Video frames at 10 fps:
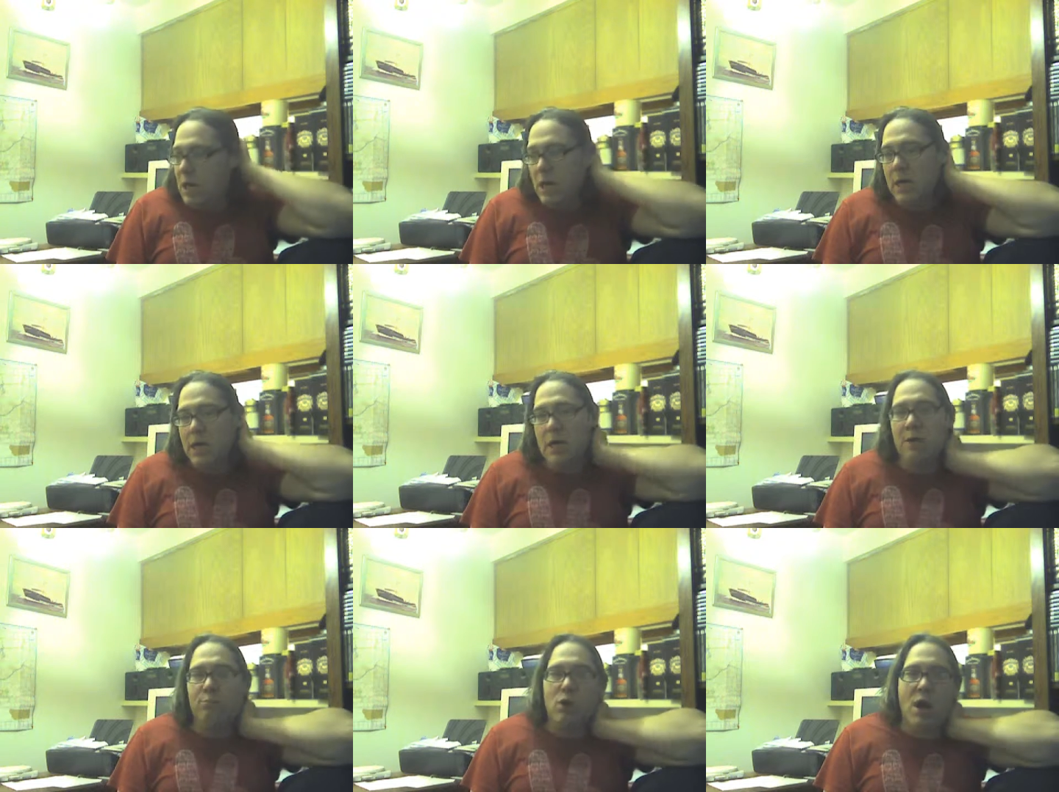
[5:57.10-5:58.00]

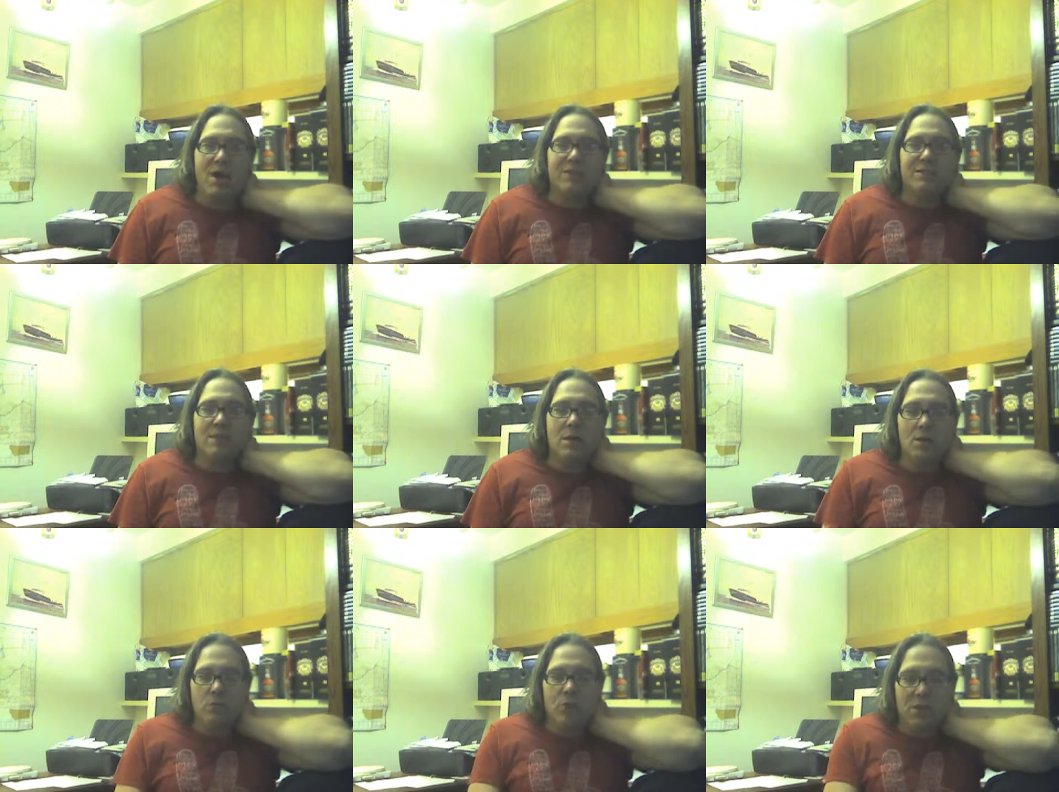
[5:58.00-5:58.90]
uh, brats.
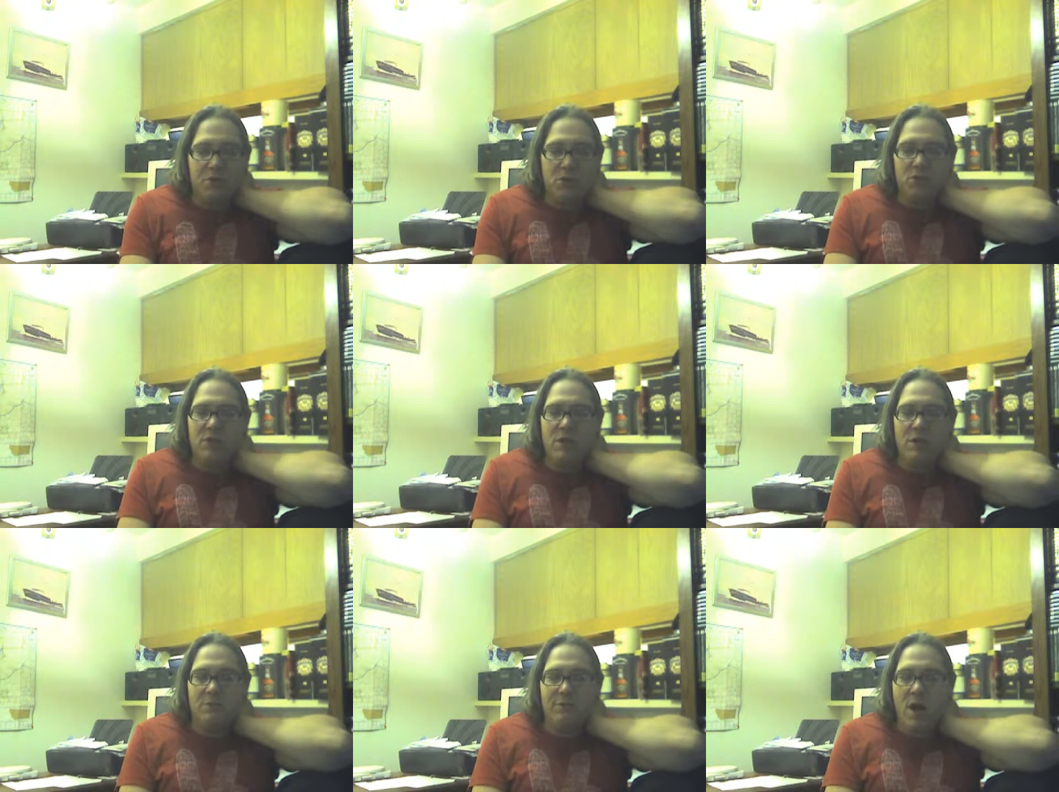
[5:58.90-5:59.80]
Uh, we got
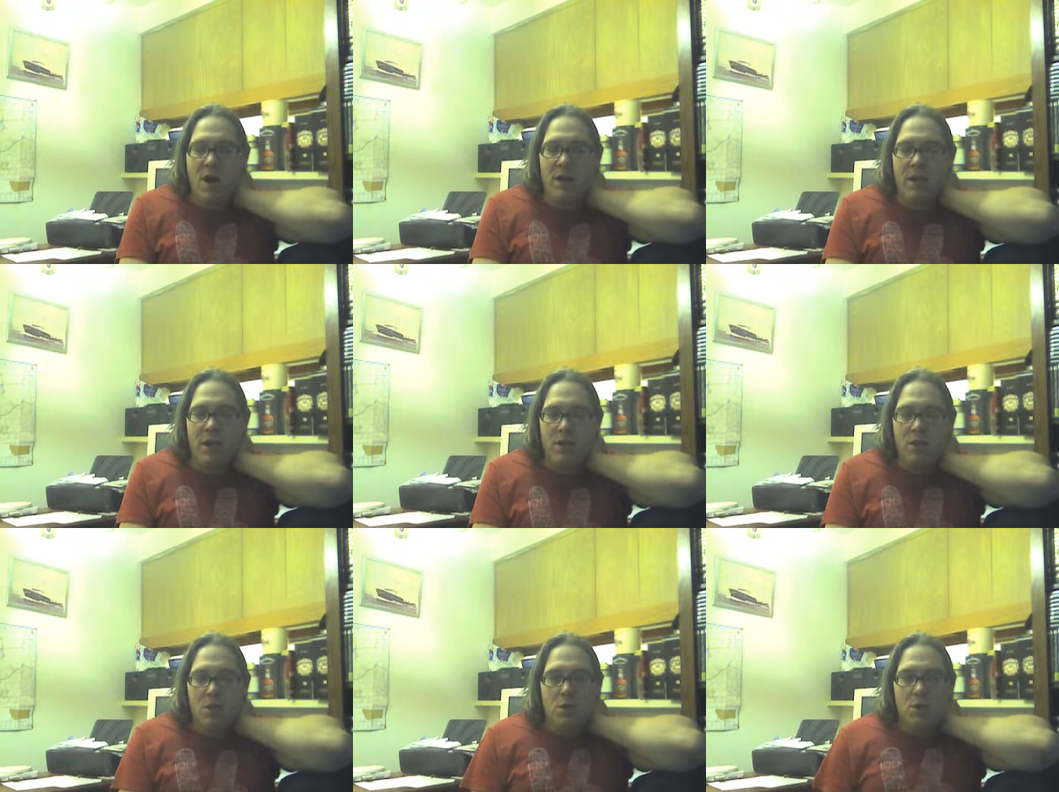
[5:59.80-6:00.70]
Thursday and Friday.
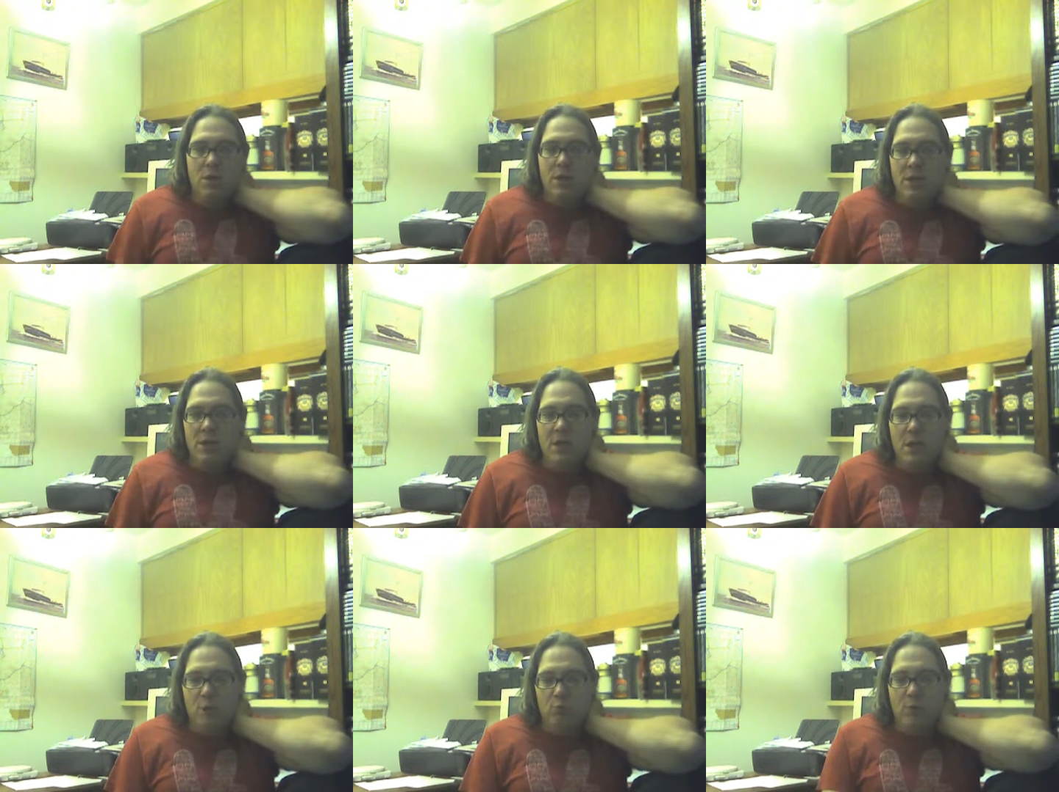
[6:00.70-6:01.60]
And
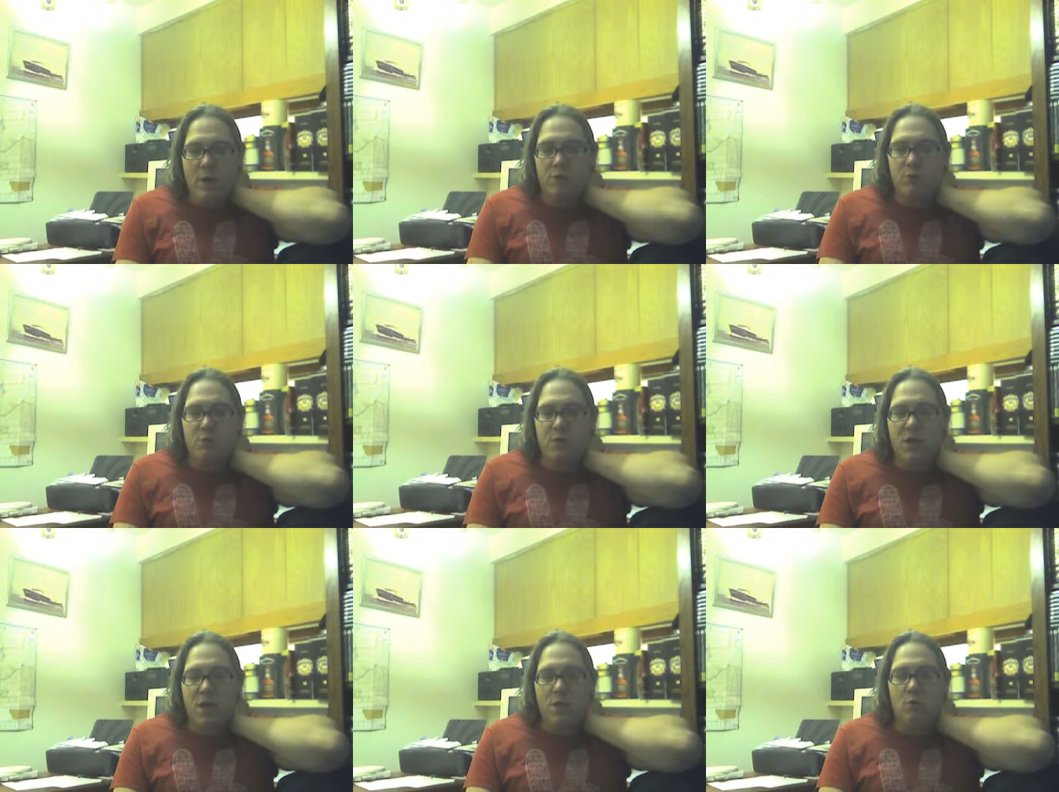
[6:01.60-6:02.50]
then we might do
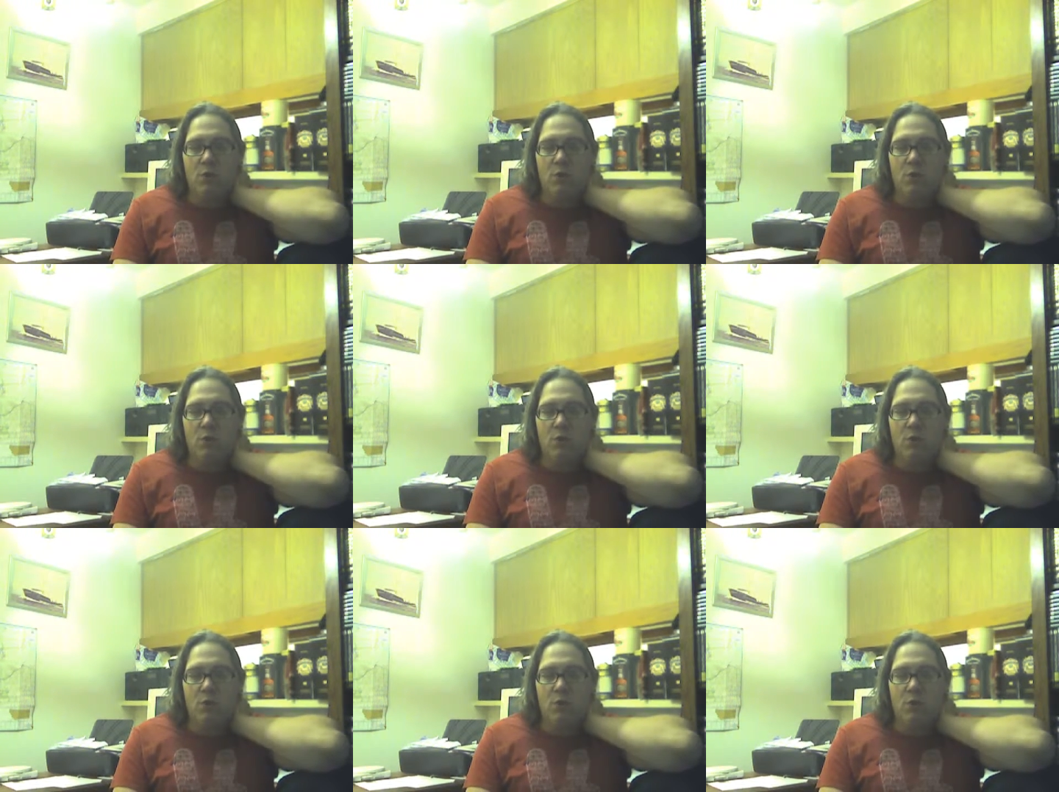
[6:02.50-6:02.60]
spaghetti